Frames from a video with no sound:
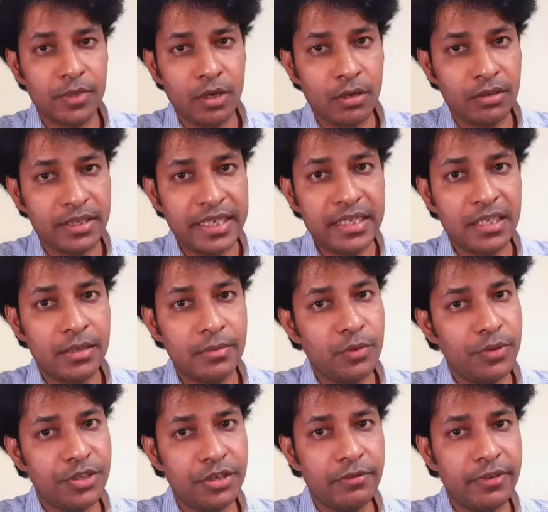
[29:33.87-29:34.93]
systems
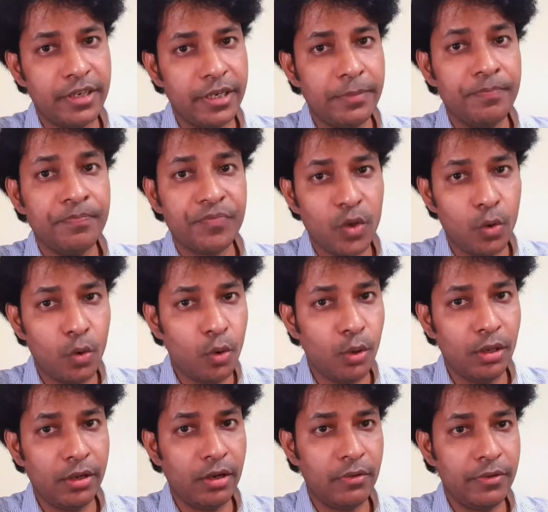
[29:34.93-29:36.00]
which are very old
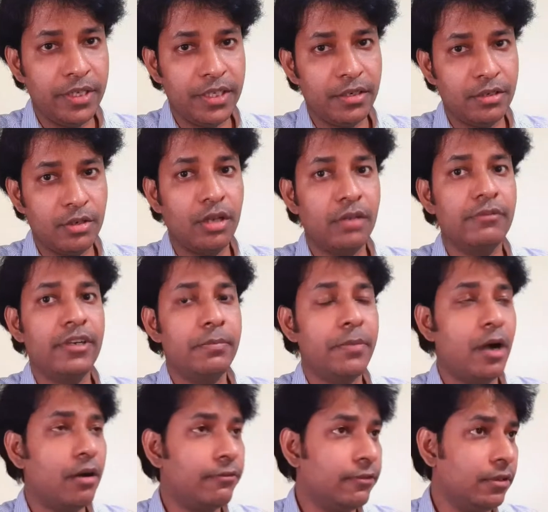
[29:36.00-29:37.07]
or which are not very
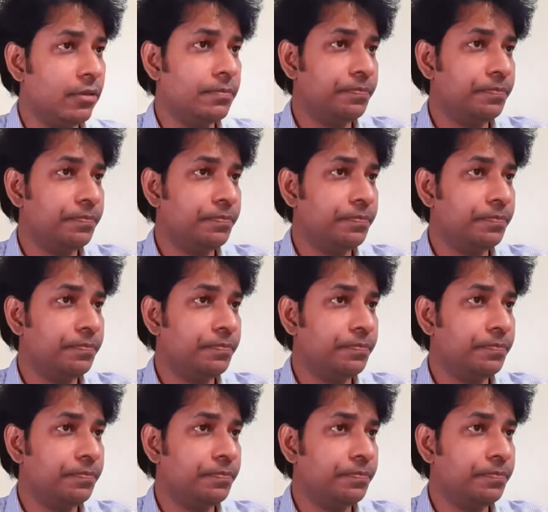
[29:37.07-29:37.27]
powerful.